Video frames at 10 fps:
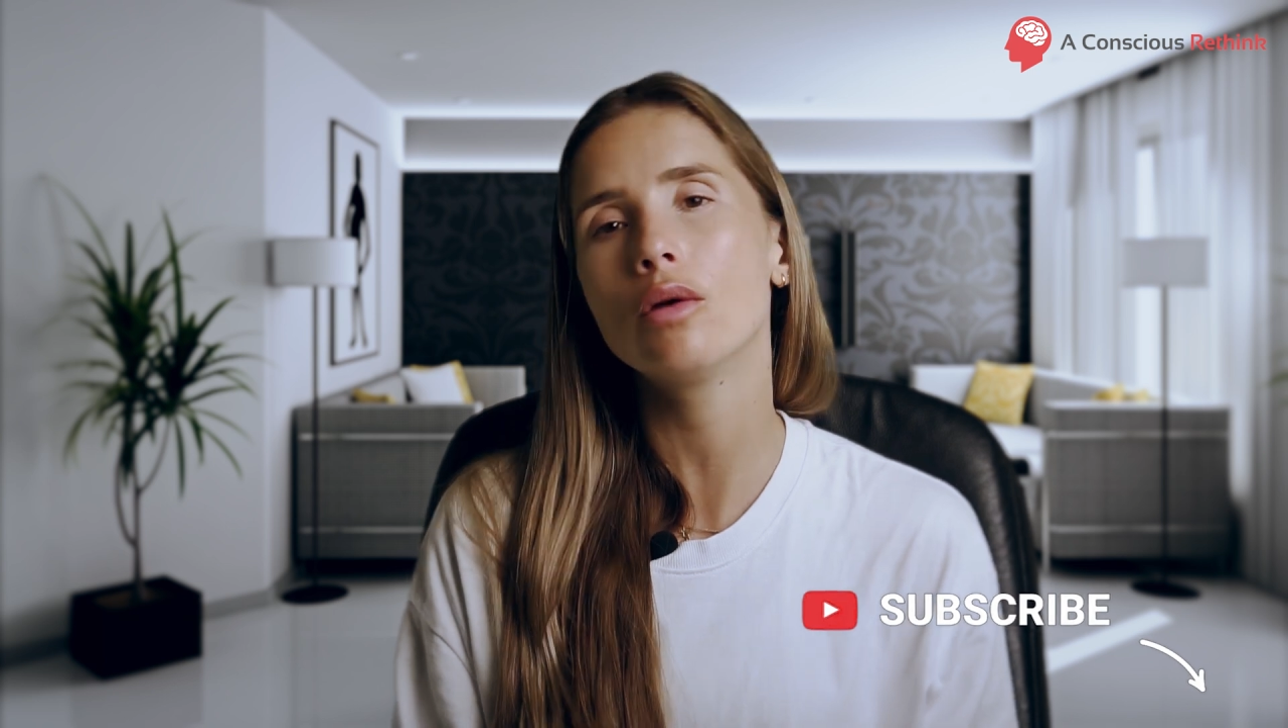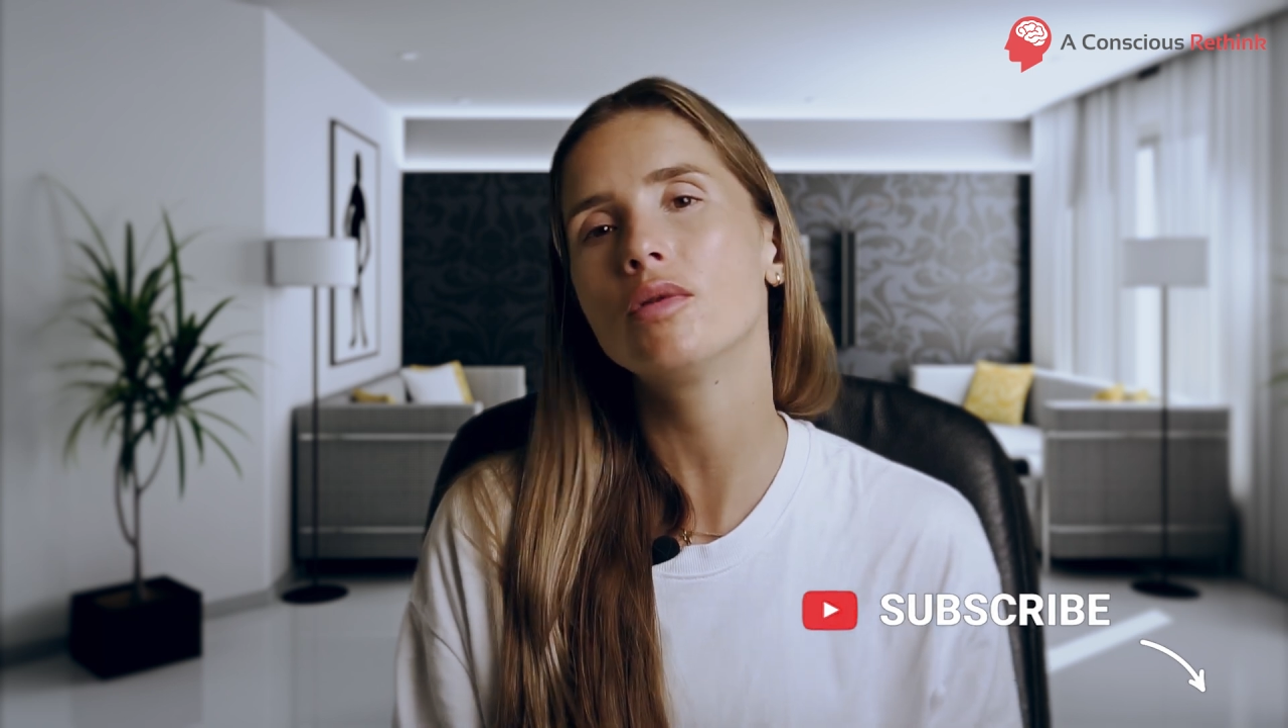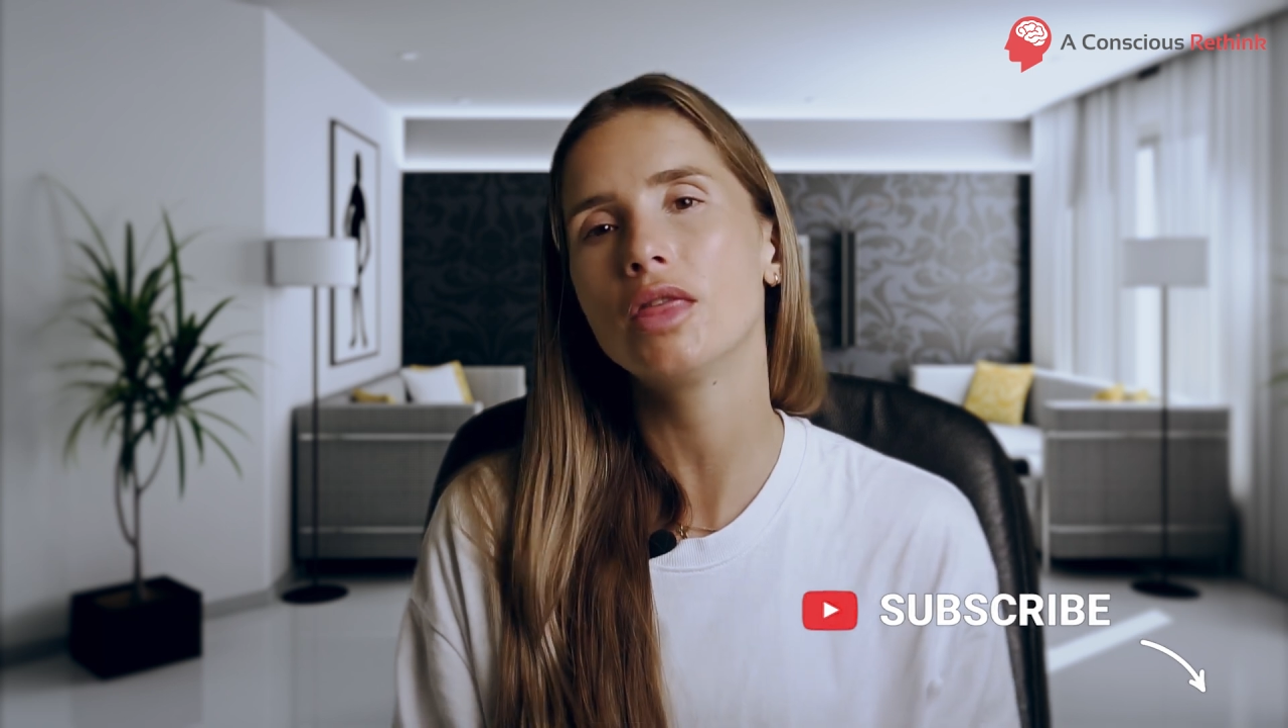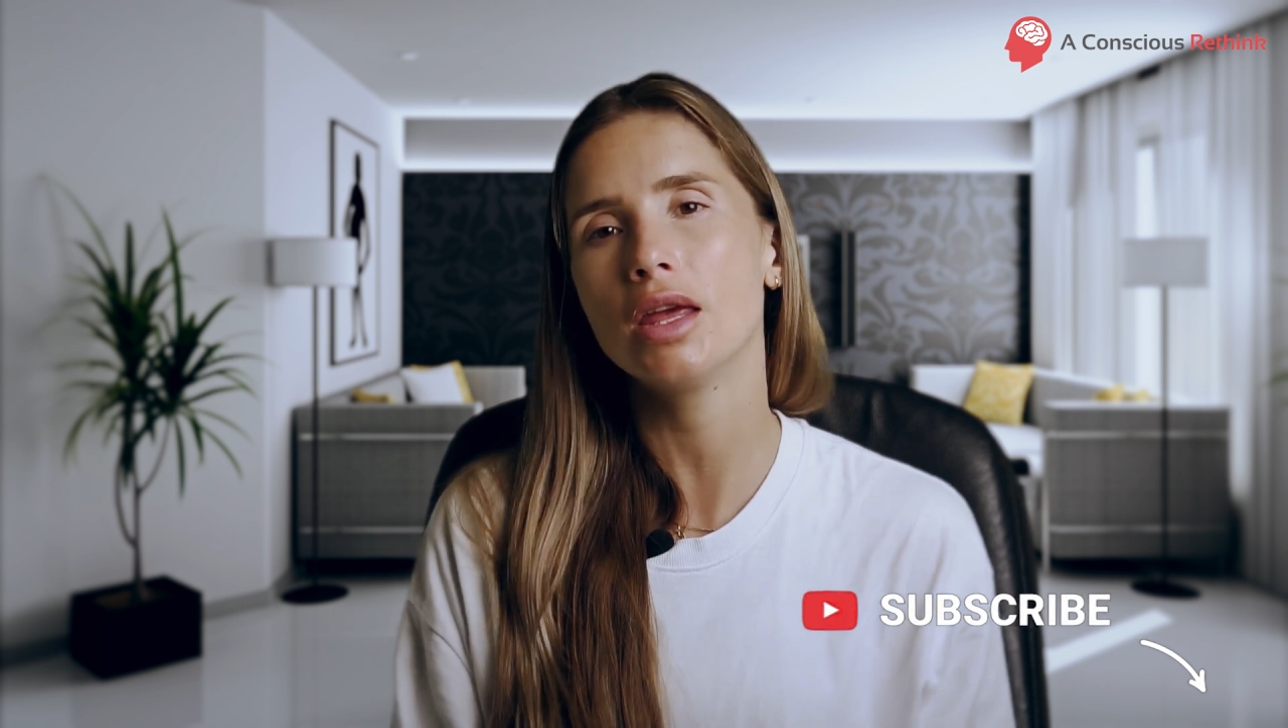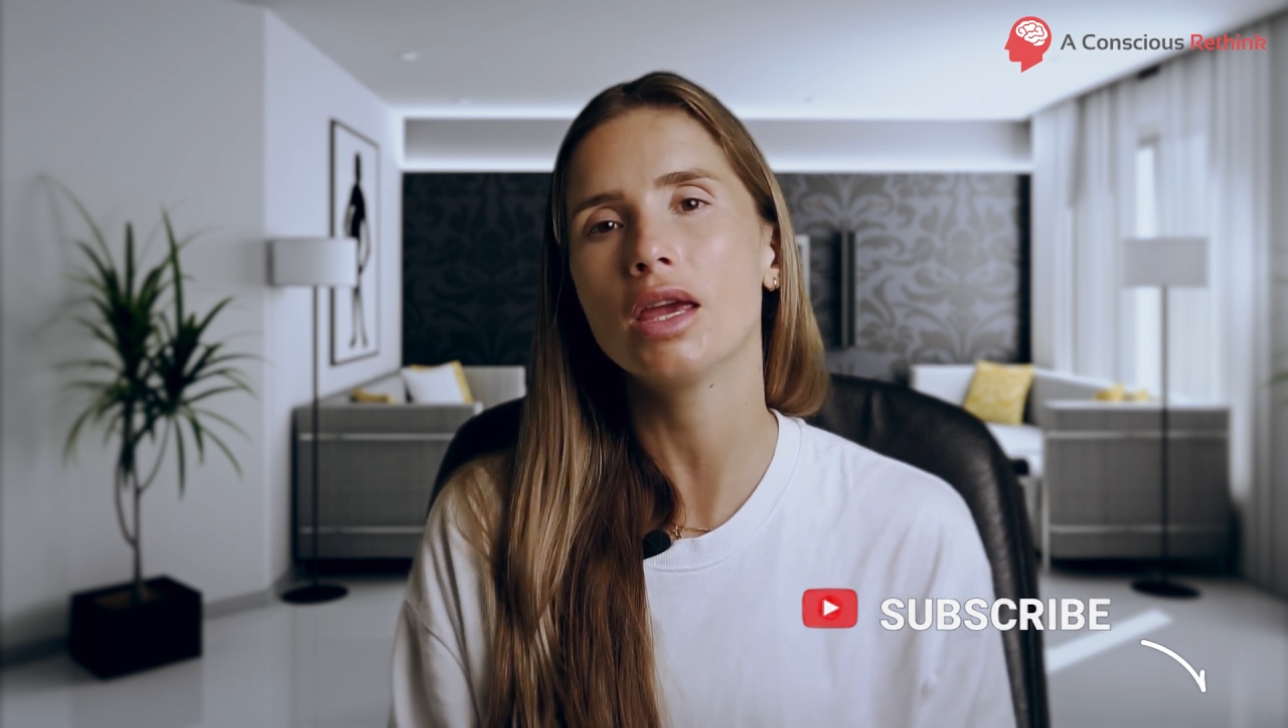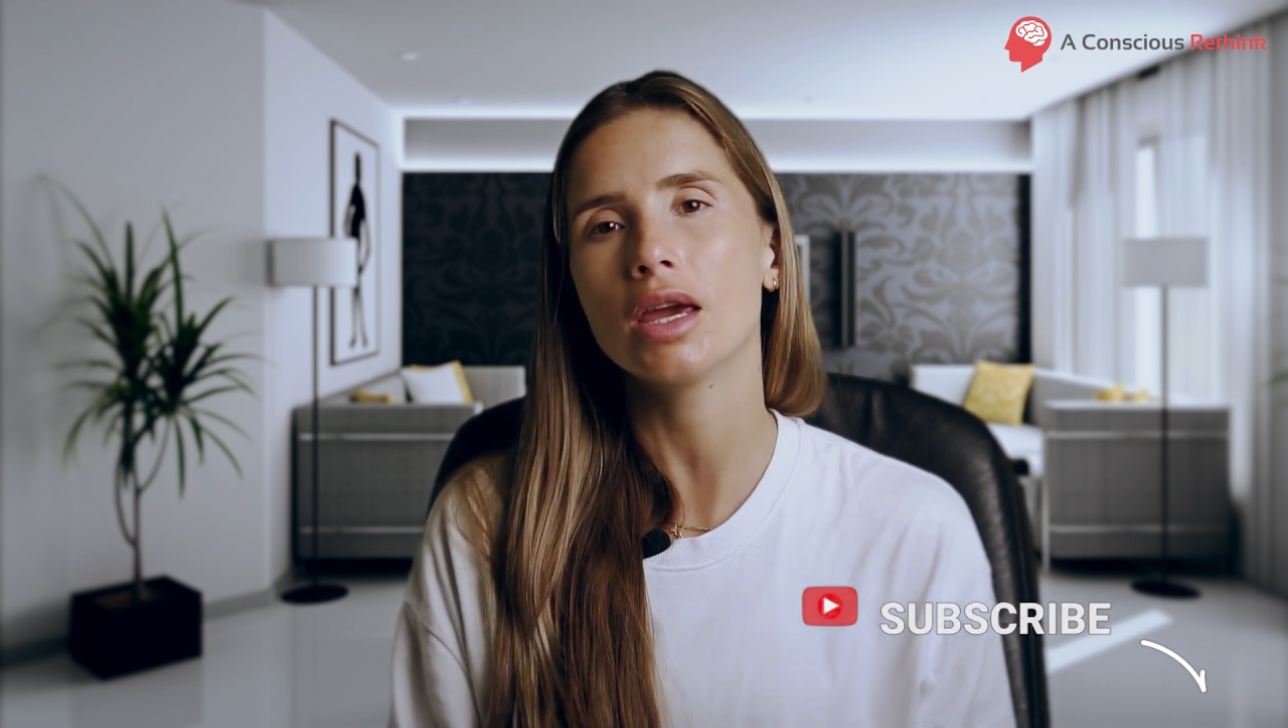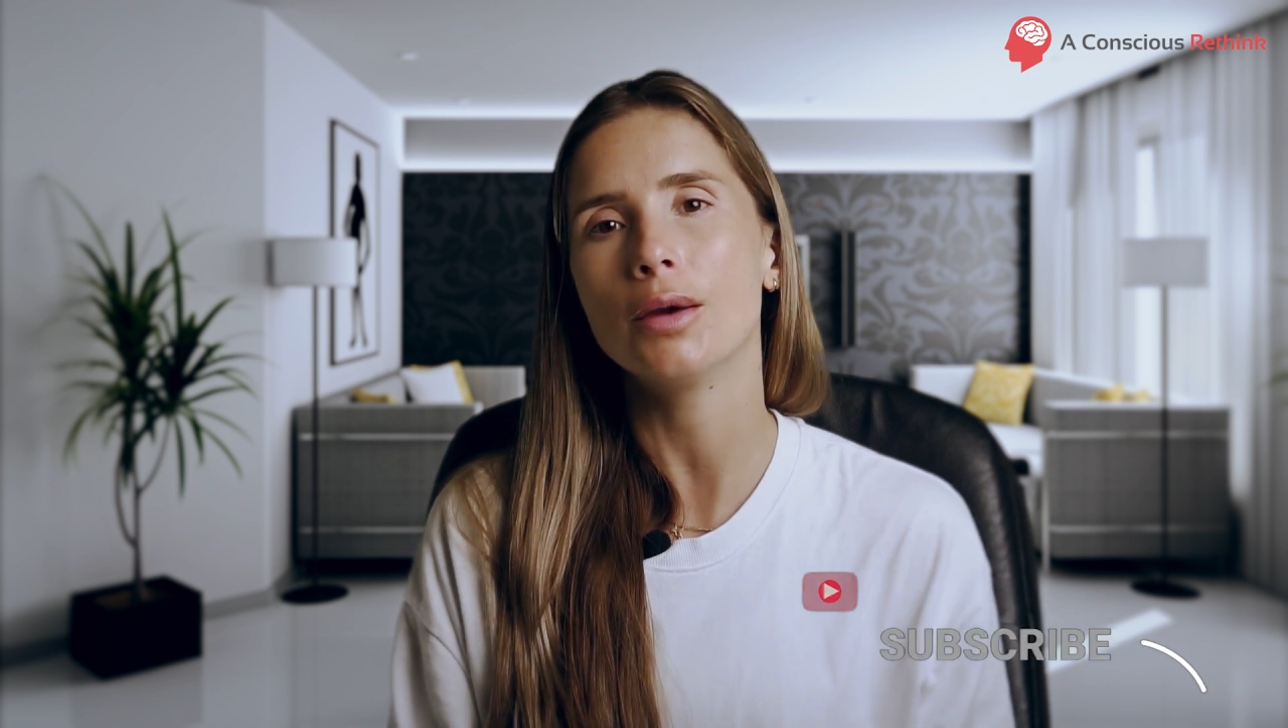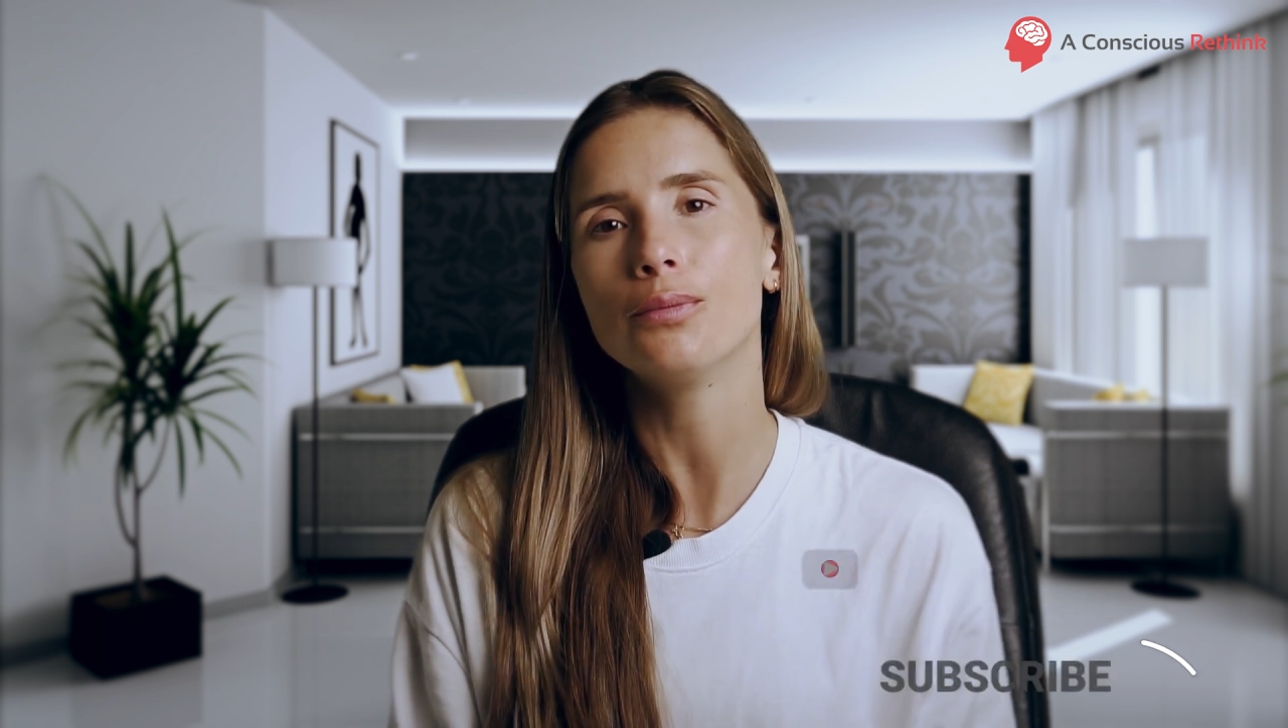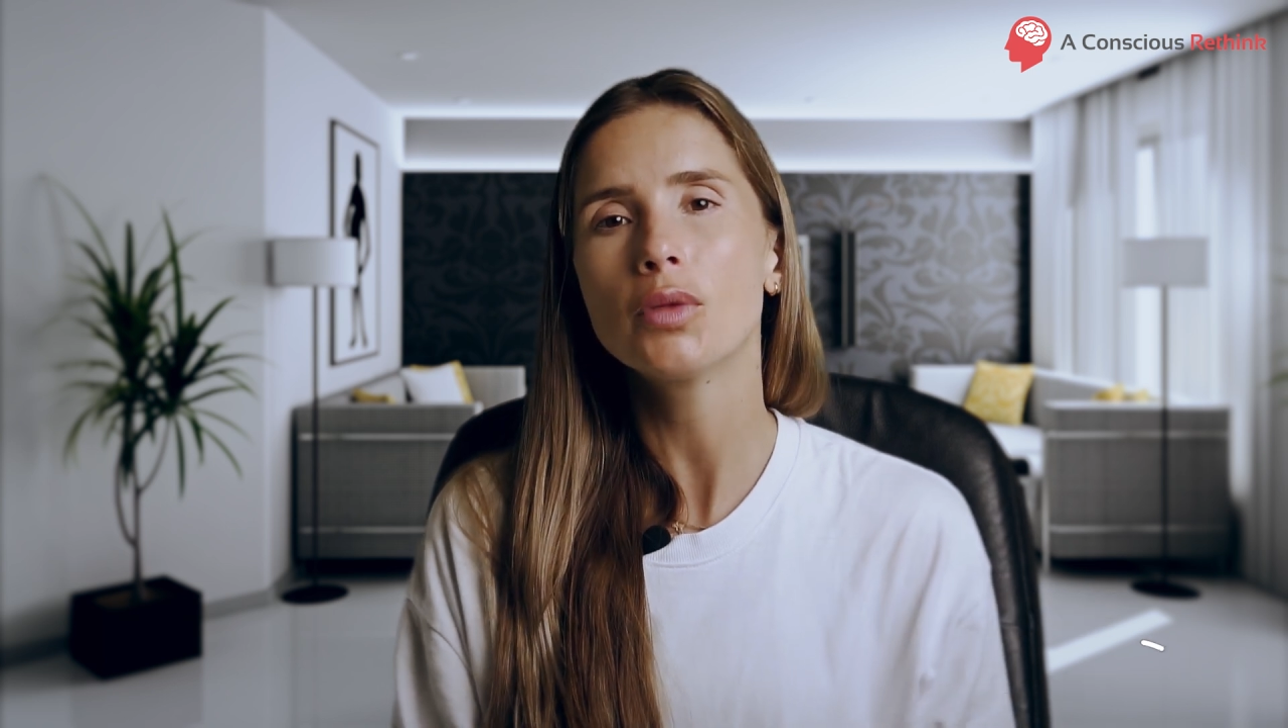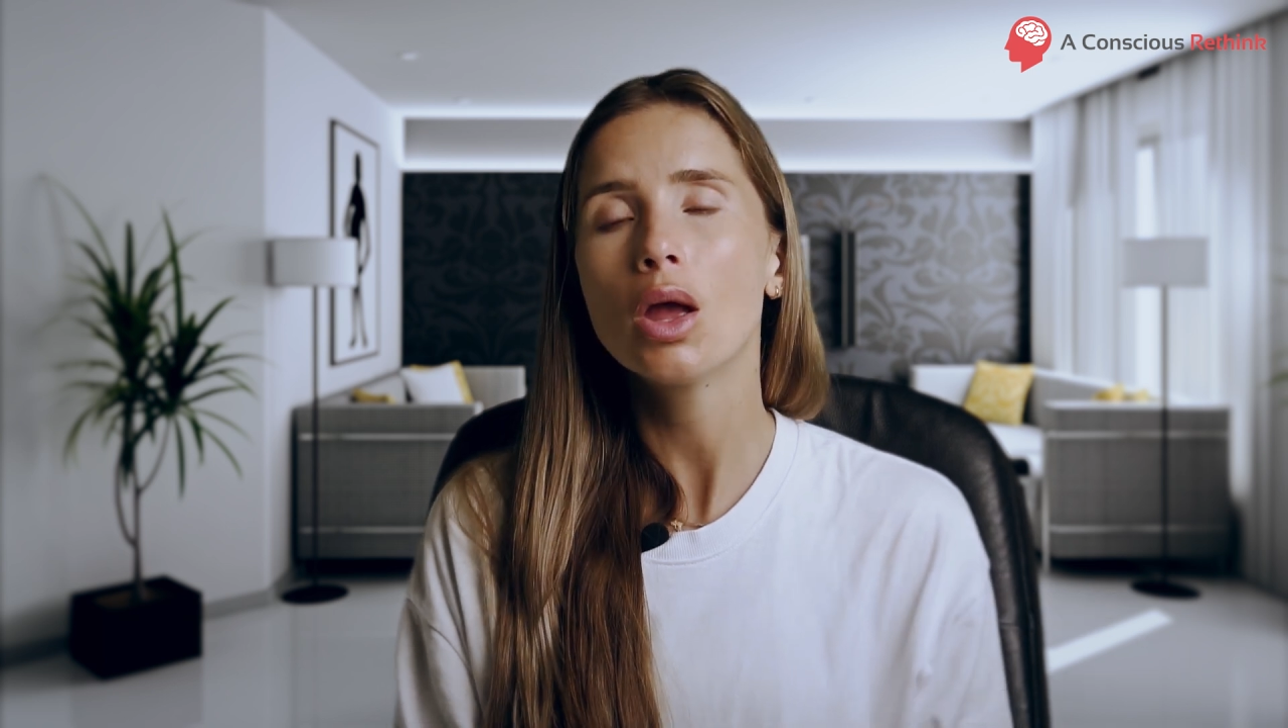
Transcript: overthink it.